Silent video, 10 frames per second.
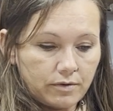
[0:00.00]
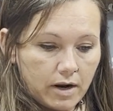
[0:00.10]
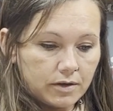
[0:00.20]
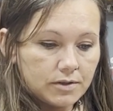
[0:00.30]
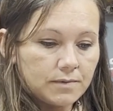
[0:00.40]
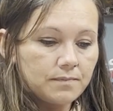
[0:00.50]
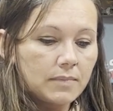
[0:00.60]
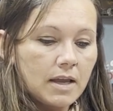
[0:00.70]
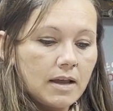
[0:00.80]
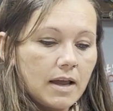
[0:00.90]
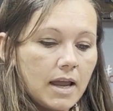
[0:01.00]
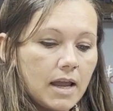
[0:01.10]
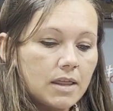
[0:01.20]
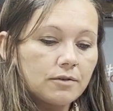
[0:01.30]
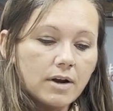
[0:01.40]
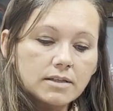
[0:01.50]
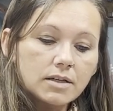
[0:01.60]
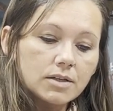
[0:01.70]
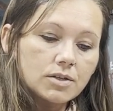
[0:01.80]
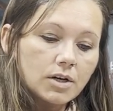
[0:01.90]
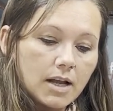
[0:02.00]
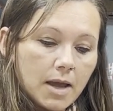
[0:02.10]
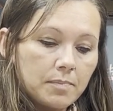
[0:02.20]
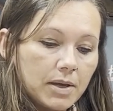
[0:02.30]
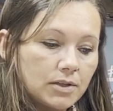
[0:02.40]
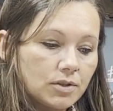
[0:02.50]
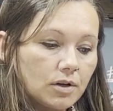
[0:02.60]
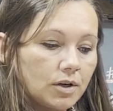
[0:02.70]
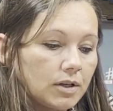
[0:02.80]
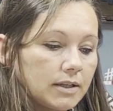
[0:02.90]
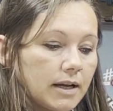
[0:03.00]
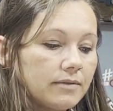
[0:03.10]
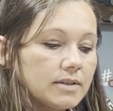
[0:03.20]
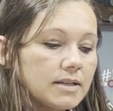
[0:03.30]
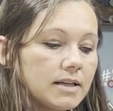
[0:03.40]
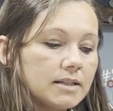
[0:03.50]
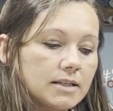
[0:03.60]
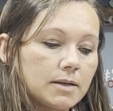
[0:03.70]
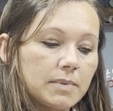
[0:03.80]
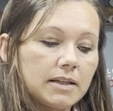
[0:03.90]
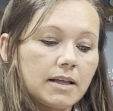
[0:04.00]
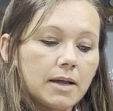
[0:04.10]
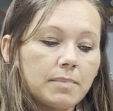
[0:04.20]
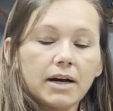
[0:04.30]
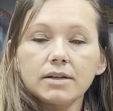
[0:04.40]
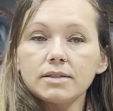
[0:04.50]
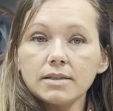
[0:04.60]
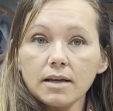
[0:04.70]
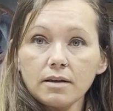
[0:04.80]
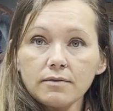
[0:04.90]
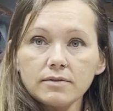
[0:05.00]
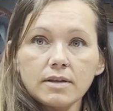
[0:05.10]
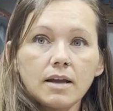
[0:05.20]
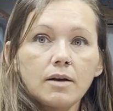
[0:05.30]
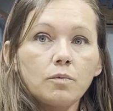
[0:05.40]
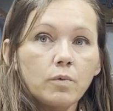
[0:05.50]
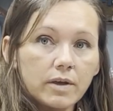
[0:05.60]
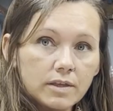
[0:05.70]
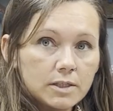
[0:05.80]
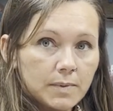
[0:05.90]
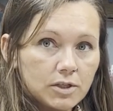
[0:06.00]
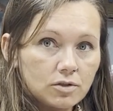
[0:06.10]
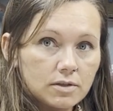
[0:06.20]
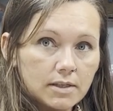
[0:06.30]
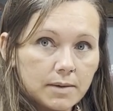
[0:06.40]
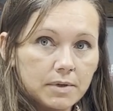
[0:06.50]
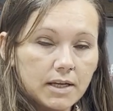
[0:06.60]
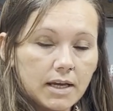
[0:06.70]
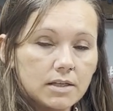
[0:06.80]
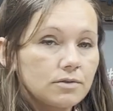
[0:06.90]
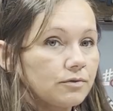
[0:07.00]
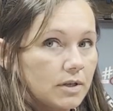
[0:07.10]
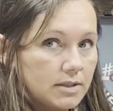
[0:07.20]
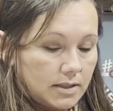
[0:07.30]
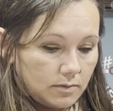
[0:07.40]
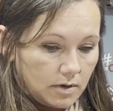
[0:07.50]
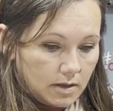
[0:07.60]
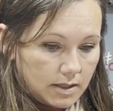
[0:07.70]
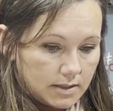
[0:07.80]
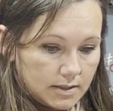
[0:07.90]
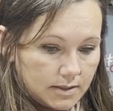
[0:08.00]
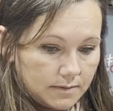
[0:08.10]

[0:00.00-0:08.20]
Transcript: riders. And the ride's going to start at Pictorial Harley Davidson. It's going to be led by ourselves with a special celebrity guest, Rusty Wallace.